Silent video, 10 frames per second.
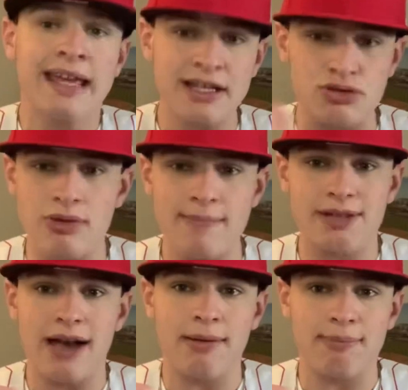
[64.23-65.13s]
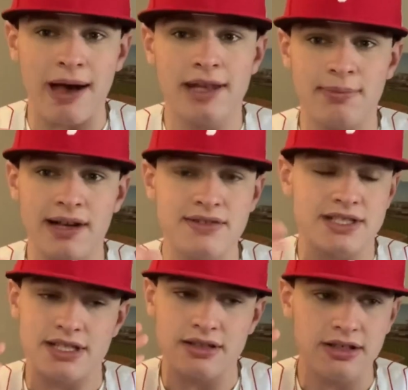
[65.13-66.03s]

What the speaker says: get swept out by the Braves to,